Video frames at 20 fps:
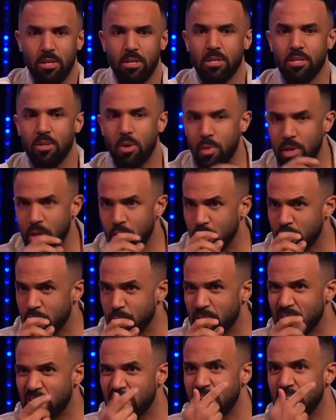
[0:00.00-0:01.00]
So I went and got
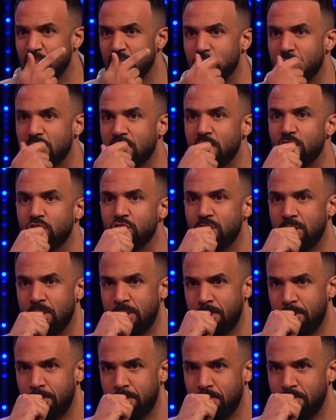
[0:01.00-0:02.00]
some seeds from the kitchen.
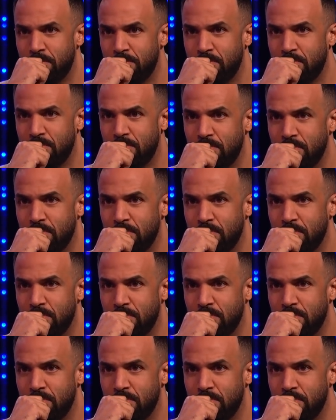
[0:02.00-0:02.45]
Oh,